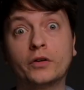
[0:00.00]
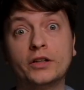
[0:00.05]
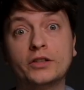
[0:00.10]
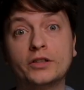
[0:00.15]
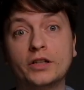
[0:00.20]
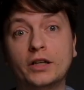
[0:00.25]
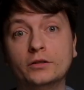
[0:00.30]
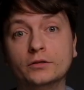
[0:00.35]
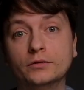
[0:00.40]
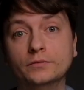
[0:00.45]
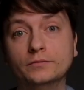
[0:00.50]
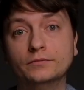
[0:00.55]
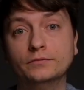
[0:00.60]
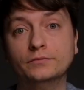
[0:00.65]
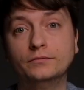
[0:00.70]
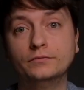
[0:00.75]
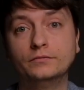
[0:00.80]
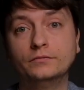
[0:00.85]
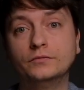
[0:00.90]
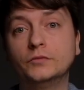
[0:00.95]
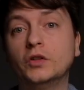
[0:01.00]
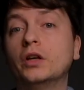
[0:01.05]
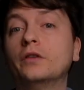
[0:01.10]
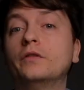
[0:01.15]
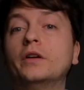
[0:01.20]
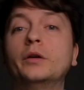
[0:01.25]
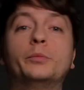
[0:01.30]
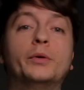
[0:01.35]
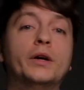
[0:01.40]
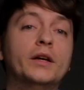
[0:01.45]
channel. Do you
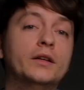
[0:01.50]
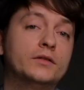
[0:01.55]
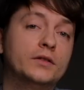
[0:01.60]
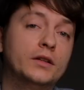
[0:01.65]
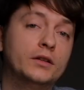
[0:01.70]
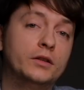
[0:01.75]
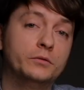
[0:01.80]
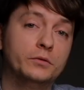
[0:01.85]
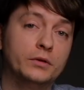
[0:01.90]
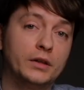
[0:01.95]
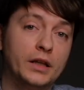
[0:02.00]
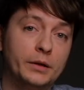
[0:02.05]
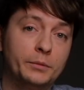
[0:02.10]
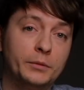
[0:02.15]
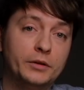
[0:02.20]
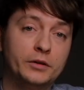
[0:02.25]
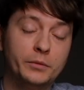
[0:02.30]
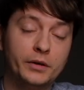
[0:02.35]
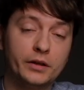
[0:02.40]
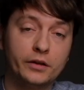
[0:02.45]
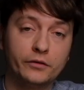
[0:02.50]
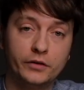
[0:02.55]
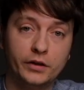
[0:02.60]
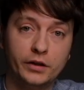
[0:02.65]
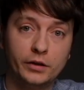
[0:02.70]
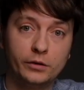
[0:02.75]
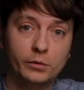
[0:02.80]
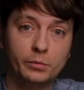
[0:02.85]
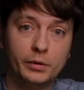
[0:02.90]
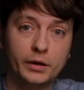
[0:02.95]
have any brands that you would like me to make a
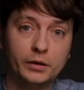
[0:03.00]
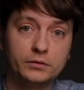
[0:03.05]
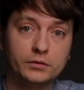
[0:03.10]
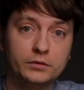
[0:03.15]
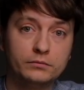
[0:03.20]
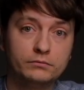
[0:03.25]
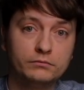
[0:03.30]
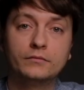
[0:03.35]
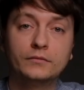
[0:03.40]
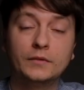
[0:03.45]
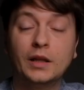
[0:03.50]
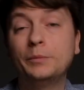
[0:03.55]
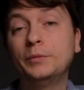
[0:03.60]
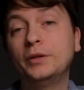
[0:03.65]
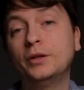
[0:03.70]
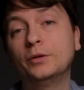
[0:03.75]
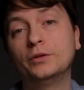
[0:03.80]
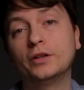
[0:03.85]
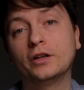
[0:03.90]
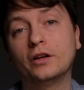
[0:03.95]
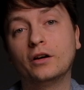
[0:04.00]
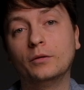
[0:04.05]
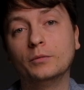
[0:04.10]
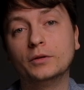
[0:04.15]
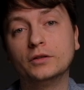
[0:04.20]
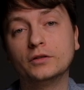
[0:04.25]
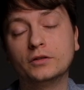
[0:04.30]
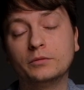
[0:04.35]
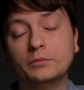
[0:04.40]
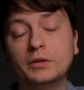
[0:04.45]
video about? Let me know in the
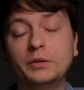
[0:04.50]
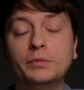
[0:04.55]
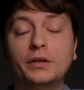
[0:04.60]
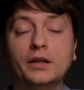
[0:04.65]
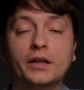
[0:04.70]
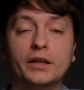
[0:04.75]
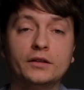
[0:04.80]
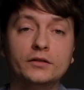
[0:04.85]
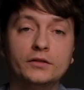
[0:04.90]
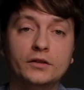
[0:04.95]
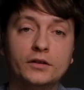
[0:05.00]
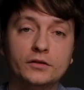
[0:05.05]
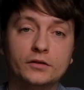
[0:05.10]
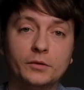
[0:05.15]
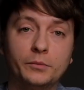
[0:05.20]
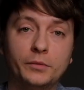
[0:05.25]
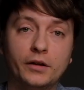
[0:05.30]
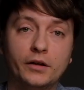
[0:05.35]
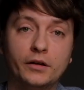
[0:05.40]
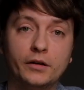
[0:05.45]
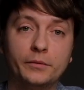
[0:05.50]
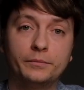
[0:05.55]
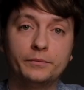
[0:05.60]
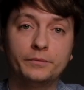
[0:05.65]
comments, maybe I can dig something up.